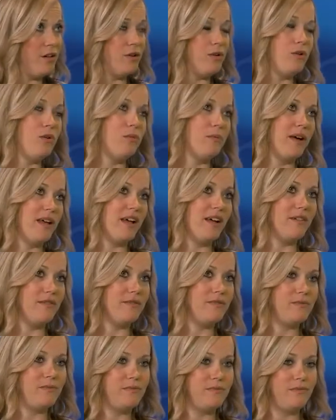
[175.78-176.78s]
Who might
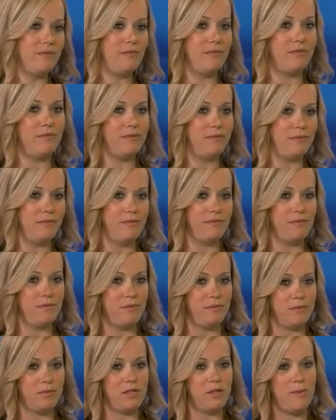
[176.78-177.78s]
have
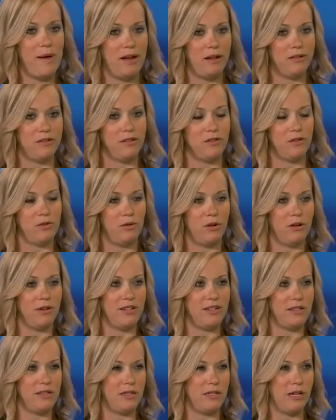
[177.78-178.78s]
spouses who aren't
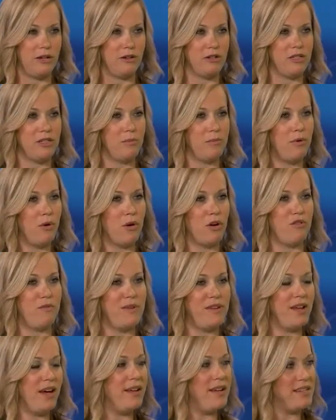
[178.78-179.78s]
necessarily supportive,
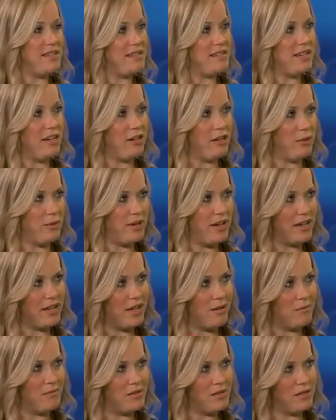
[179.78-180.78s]
but not necessarily when it
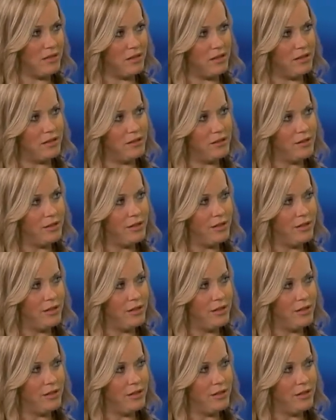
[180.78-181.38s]
comes to